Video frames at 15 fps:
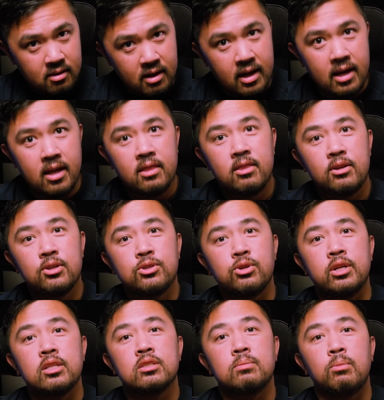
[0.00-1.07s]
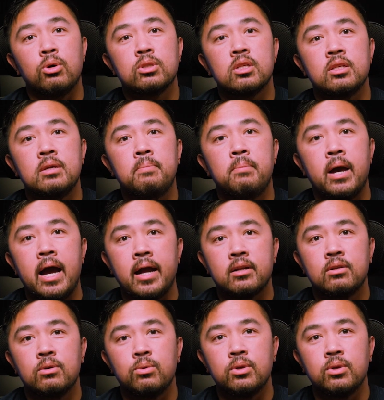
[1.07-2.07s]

and their drinks mostly packed